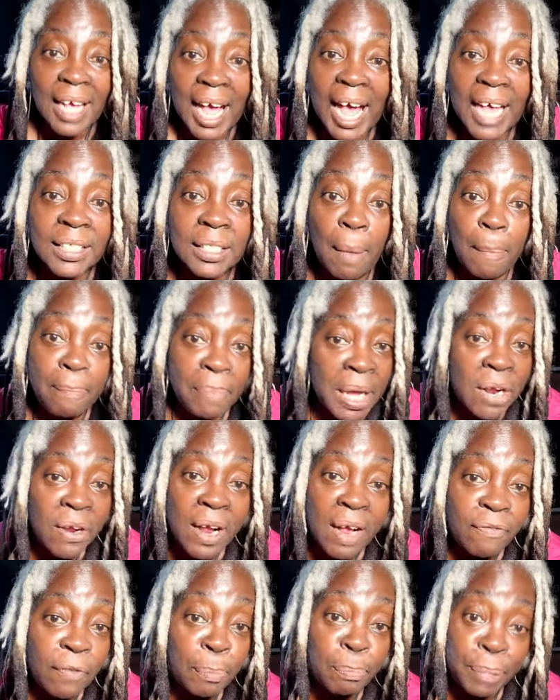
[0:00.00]
Has a bear
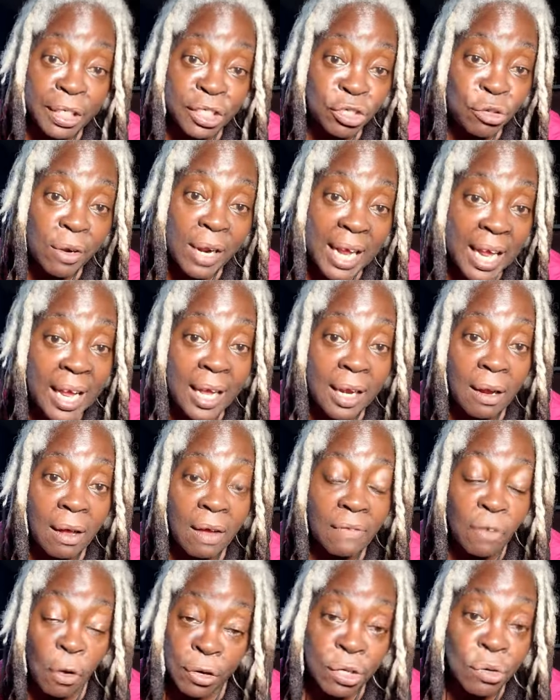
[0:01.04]
ever bit your head
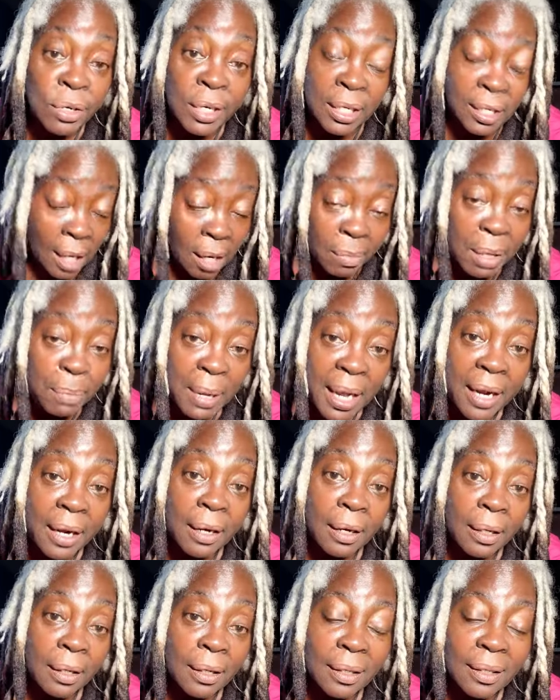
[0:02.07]
off? Are you a gummy
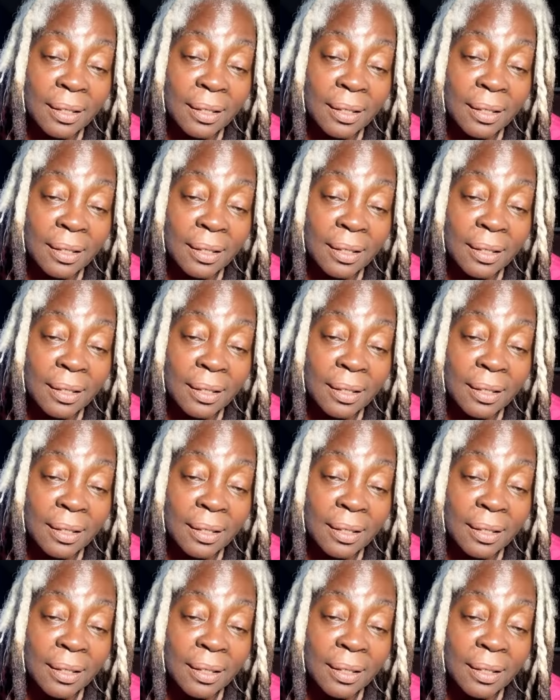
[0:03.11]
bear?